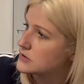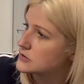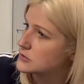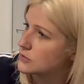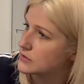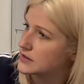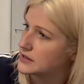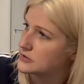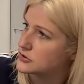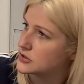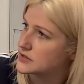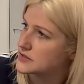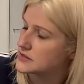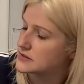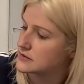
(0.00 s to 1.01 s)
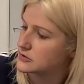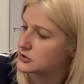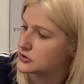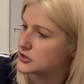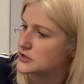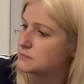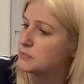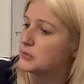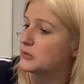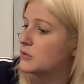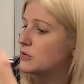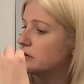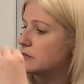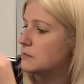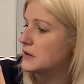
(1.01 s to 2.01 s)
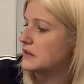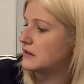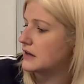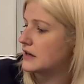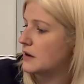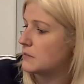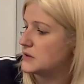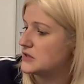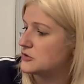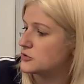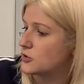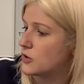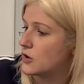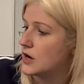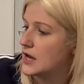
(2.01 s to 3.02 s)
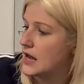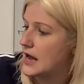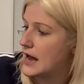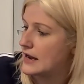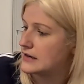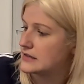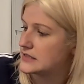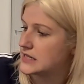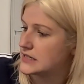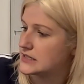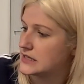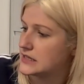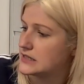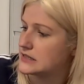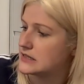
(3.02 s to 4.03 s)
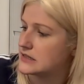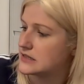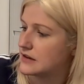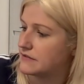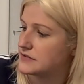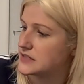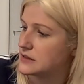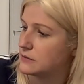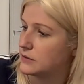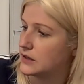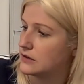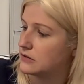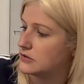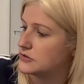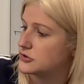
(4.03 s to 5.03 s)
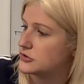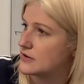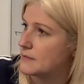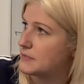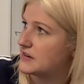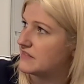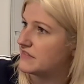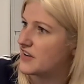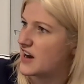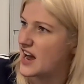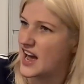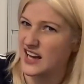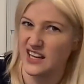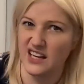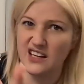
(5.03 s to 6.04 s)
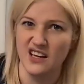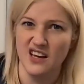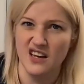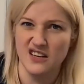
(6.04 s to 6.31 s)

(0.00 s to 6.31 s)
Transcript: so they just, you just blow them with like a wee straw and it says easy self-seal includes ribbon for hanging.